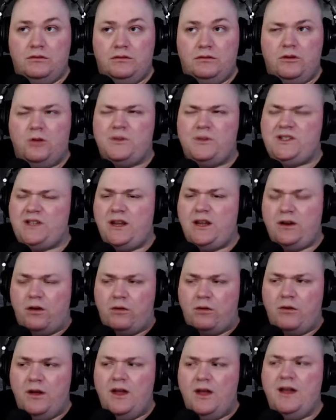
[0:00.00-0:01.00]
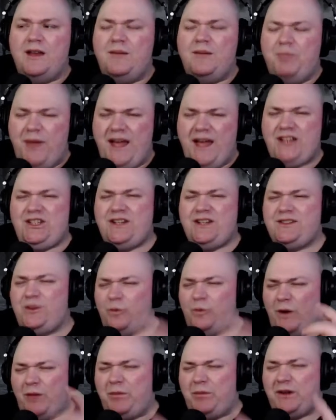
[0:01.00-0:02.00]
No, Mosquito. Banshee is the
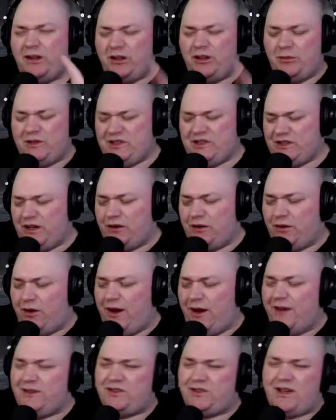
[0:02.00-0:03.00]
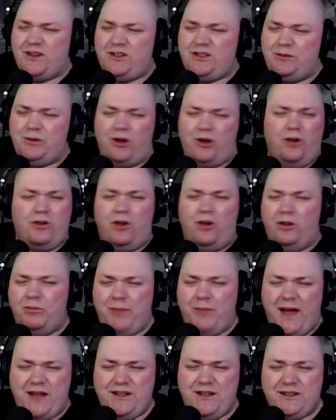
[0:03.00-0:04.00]
weapon on the Mosquito. I assume they're all called
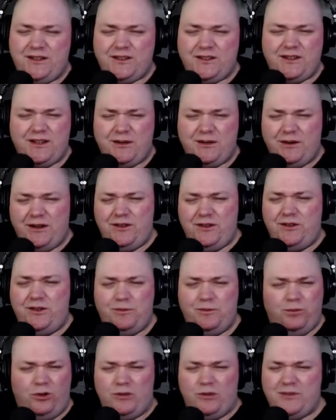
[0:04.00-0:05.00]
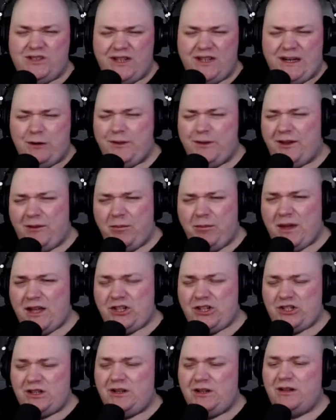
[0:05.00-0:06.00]
Banshees because does anyone pull a Mosquito without a
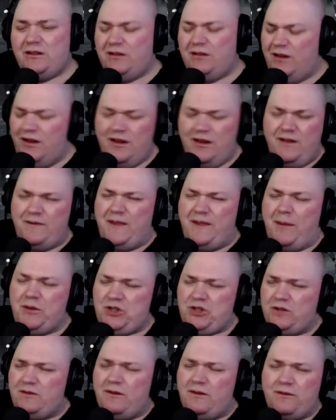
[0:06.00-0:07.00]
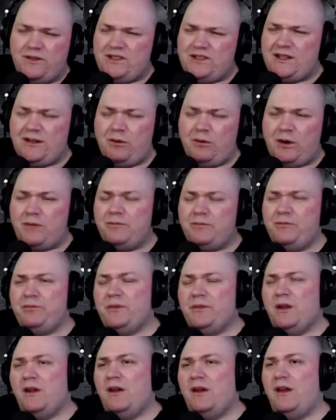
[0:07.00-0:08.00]
Banshee in it? I'm not sure if I've ever seen one.
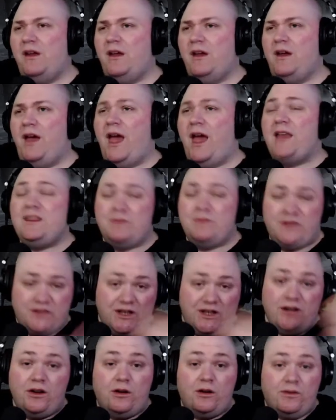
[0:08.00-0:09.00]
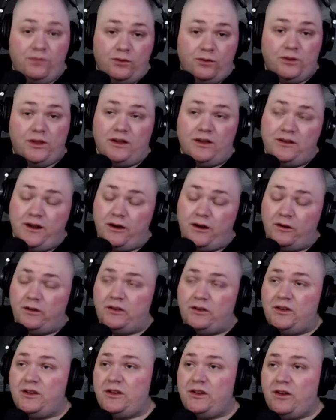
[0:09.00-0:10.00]
And the Mosquito for the
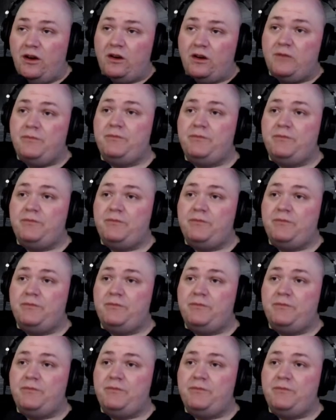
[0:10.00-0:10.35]
Terrans, the TR.